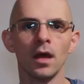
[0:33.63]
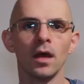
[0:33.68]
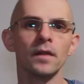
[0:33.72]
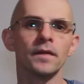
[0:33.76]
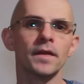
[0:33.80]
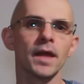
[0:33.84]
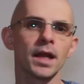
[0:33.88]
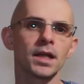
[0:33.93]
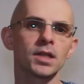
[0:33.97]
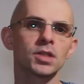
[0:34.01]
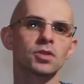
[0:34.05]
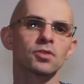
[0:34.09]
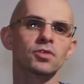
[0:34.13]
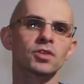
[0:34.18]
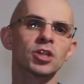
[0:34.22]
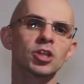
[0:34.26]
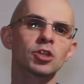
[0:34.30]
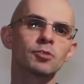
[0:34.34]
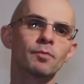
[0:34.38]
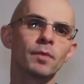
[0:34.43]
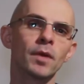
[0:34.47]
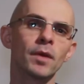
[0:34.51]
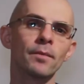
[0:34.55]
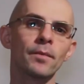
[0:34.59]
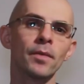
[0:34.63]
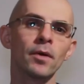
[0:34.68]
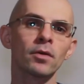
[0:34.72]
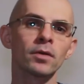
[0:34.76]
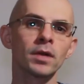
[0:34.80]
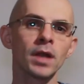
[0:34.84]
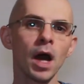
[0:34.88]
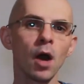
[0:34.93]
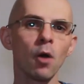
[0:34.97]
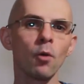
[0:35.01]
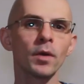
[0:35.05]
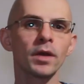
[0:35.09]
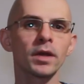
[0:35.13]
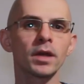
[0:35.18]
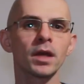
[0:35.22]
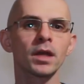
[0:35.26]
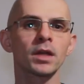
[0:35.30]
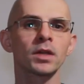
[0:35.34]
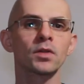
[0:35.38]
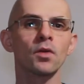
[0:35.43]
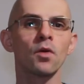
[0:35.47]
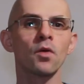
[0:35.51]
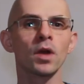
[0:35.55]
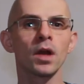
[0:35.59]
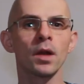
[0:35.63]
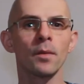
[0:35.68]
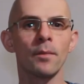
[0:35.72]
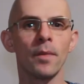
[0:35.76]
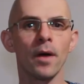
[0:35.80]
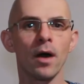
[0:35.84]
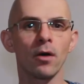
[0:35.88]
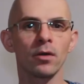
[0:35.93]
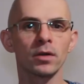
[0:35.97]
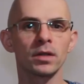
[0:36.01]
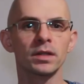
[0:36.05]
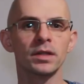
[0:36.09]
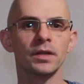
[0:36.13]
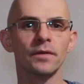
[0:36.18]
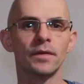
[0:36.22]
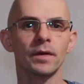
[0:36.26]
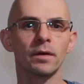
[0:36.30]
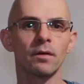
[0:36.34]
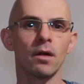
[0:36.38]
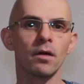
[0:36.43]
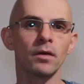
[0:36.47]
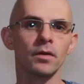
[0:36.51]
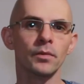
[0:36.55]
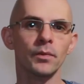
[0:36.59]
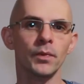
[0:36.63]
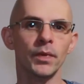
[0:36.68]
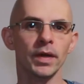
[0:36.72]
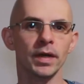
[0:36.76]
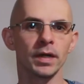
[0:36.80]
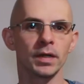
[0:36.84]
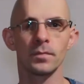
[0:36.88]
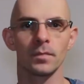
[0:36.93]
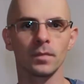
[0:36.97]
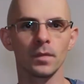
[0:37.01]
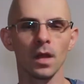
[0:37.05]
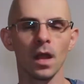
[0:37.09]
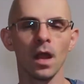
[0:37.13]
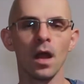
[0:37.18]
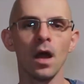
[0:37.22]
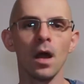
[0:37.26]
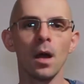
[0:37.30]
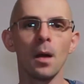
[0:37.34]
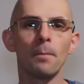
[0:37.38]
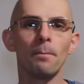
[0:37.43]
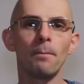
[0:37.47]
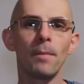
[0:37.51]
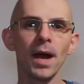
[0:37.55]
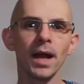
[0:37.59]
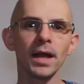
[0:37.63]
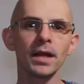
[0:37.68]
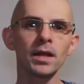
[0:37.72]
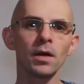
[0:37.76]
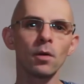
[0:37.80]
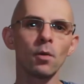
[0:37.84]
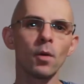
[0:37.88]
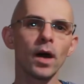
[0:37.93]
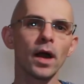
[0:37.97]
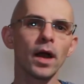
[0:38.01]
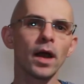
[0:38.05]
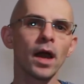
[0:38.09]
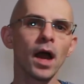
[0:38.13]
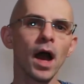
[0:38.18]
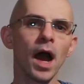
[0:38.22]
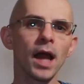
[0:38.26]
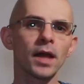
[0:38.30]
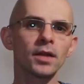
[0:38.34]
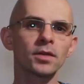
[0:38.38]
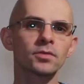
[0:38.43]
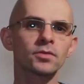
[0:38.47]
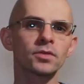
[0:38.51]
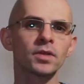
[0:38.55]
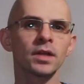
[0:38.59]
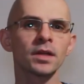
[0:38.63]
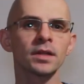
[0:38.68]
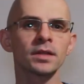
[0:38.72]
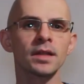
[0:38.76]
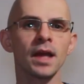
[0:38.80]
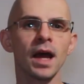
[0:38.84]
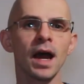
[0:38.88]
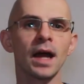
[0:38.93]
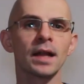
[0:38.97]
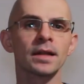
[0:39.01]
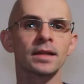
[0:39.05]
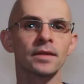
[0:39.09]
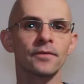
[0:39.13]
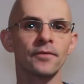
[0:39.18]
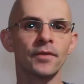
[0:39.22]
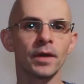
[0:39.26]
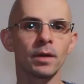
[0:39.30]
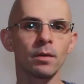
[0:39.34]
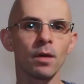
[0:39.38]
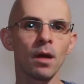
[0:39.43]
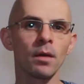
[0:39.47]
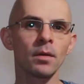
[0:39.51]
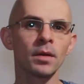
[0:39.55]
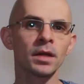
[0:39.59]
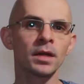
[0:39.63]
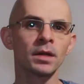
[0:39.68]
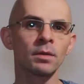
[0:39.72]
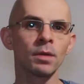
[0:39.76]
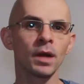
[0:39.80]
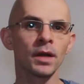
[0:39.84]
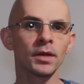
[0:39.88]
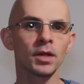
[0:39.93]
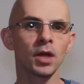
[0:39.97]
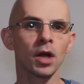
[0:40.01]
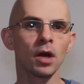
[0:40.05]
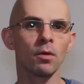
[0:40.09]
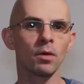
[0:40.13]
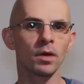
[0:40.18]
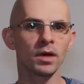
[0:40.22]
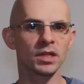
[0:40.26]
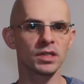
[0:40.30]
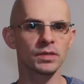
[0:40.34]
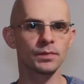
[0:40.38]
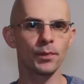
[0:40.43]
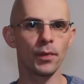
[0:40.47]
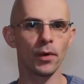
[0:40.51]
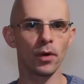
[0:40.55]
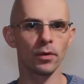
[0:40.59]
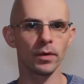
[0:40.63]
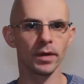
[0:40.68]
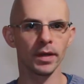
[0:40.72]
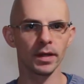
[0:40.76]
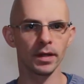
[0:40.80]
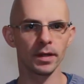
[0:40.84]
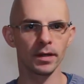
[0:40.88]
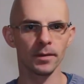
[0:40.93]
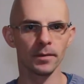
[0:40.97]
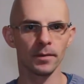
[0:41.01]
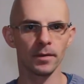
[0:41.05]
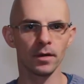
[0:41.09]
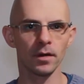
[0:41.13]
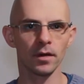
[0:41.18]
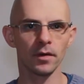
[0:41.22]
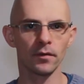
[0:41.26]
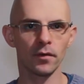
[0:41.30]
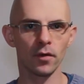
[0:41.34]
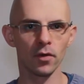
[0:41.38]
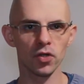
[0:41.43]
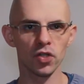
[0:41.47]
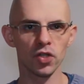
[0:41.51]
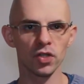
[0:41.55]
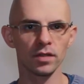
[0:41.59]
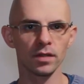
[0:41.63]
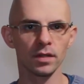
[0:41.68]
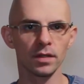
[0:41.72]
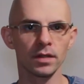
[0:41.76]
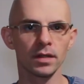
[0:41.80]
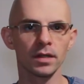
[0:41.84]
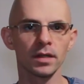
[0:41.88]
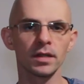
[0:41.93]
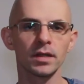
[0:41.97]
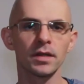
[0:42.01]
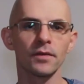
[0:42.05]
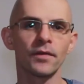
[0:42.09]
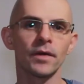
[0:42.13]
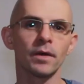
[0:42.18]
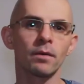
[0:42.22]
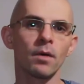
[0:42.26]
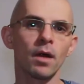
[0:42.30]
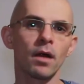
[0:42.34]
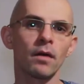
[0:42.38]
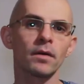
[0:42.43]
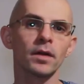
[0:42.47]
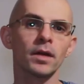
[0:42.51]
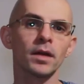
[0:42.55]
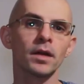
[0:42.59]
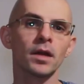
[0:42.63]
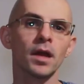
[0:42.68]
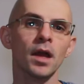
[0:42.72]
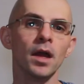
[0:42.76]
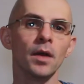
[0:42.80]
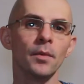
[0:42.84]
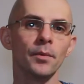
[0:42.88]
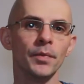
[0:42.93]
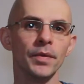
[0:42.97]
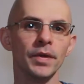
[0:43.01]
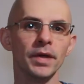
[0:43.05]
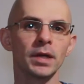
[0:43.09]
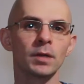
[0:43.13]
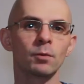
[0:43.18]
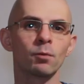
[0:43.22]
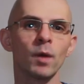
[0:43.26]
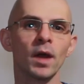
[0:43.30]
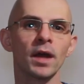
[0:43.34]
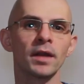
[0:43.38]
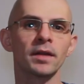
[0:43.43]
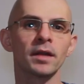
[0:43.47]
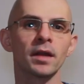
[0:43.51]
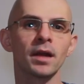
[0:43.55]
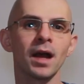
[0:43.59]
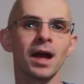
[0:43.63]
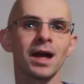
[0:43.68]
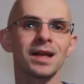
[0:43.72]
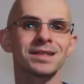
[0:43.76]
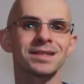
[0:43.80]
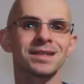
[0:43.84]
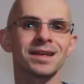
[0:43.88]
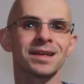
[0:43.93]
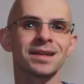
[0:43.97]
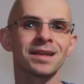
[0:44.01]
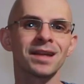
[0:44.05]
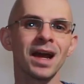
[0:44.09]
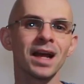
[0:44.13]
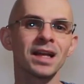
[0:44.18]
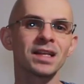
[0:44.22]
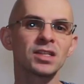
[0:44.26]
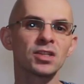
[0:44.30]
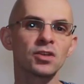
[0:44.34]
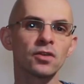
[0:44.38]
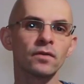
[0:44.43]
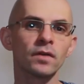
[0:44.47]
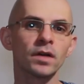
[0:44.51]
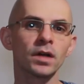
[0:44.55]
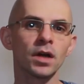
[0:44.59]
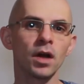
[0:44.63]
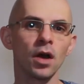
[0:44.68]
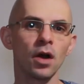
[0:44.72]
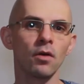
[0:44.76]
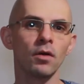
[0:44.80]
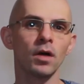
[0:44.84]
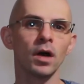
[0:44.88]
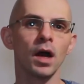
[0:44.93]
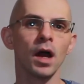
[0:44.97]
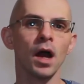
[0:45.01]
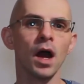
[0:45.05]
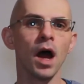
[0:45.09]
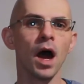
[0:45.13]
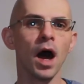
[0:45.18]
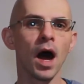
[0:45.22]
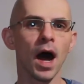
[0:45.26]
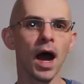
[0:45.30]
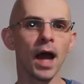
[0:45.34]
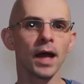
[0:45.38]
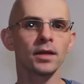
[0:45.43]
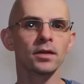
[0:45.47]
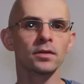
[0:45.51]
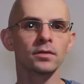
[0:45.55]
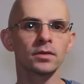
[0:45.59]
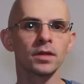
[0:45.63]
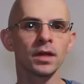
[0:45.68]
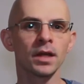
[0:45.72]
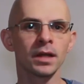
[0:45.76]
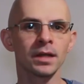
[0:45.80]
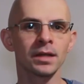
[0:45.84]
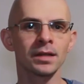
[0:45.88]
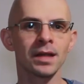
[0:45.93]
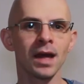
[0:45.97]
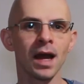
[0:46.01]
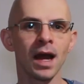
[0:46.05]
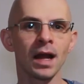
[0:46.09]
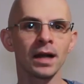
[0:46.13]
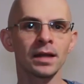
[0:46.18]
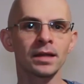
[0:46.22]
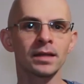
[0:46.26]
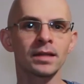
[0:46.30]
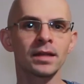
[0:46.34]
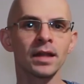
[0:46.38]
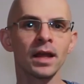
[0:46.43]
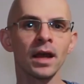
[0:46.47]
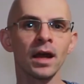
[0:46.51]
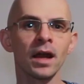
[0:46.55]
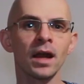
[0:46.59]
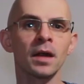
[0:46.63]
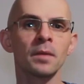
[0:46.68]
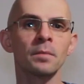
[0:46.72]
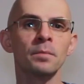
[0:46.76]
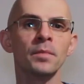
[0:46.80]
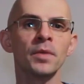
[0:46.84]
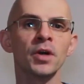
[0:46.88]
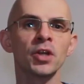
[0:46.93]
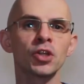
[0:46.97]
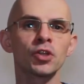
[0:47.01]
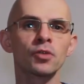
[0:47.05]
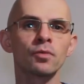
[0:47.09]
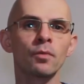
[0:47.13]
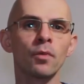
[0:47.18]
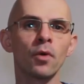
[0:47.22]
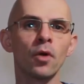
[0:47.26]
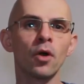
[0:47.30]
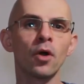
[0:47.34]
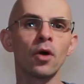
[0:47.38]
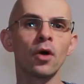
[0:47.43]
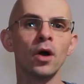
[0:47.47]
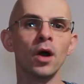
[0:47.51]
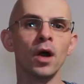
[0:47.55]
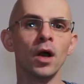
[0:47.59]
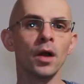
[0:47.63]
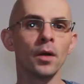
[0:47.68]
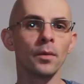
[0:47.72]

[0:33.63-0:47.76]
Thanks to such people, now we can talk about the Ferrari BR20. By the way, I do think that Ferrari in red color is boring. Fortunately, the Ferrari BR20 has a nice silver color. I do think that there are much more